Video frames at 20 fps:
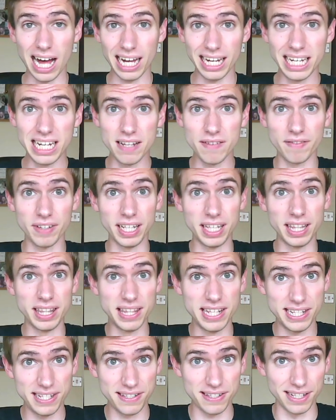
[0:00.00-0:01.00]
I live in
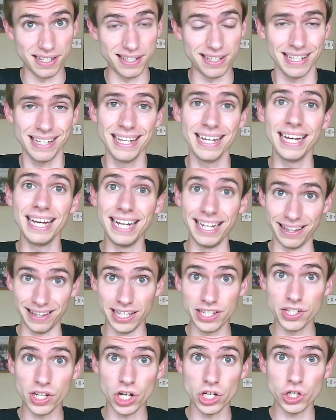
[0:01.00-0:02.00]
this city, in
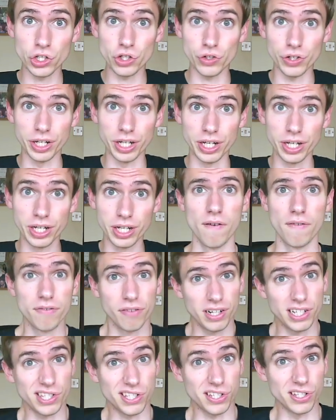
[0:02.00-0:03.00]
this country. For
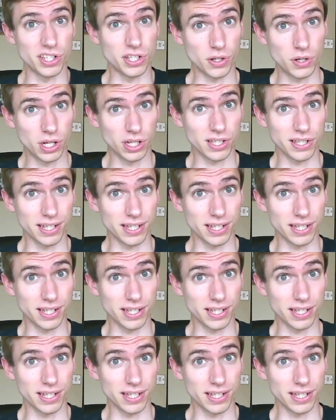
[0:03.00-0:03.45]
instance, you could